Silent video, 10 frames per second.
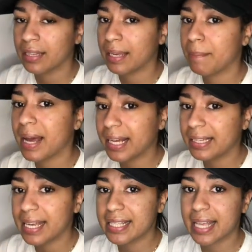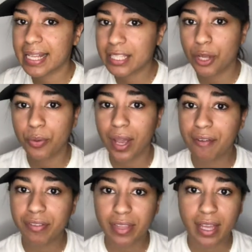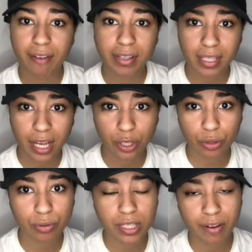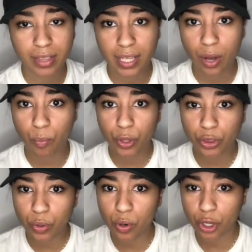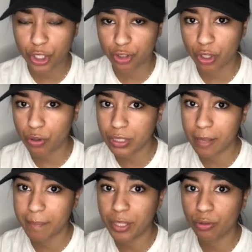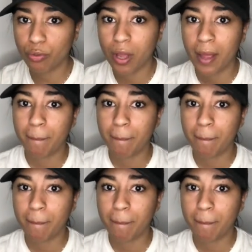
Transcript: Like my class, I tell you everything. Everything I use, everything I went through, all the struggles I've been through.